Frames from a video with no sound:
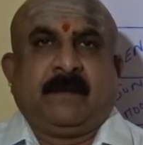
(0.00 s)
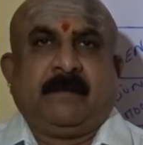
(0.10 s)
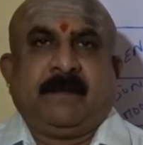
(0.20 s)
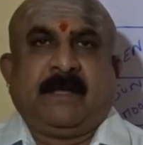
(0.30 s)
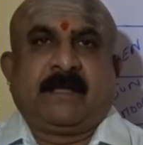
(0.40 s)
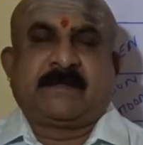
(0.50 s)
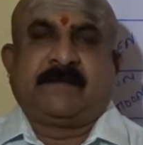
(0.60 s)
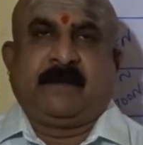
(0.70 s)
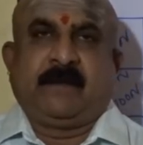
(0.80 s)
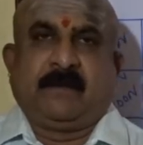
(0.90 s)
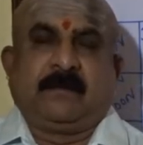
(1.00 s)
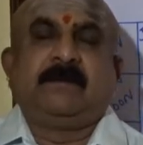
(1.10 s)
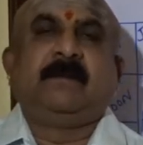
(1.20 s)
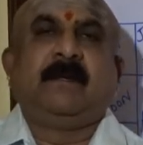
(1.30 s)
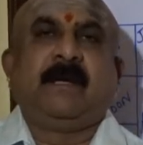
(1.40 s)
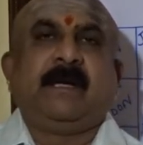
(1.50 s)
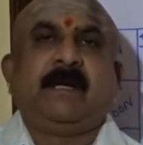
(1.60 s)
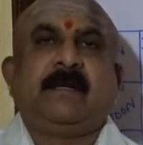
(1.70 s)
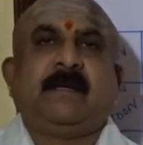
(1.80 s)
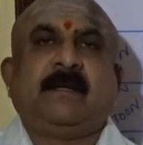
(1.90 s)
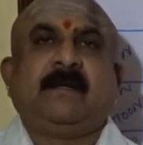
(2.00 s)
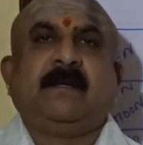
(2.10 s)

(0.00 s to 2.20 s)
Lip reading: In my last video, I had